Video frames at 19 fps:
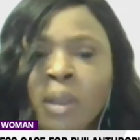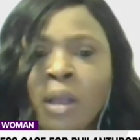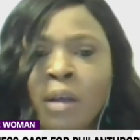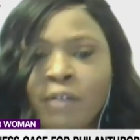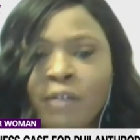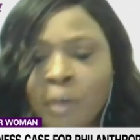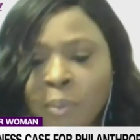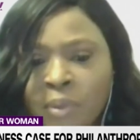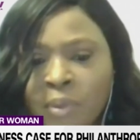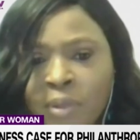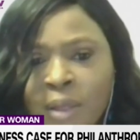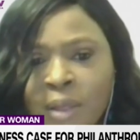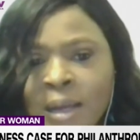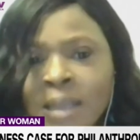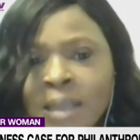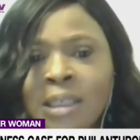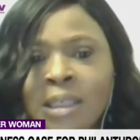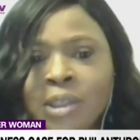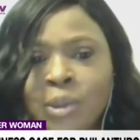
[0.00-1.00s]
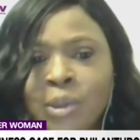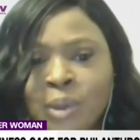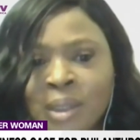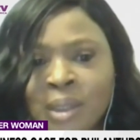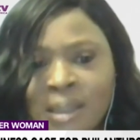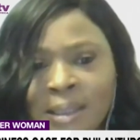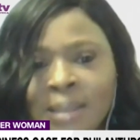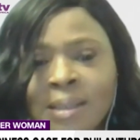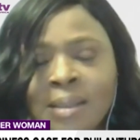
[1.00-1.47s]
From thirty to
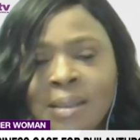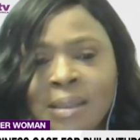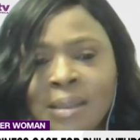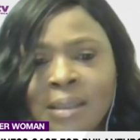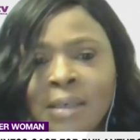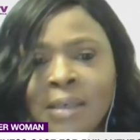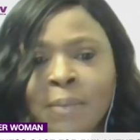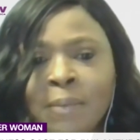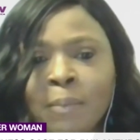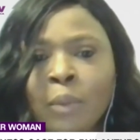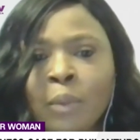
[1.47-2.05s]
sixty,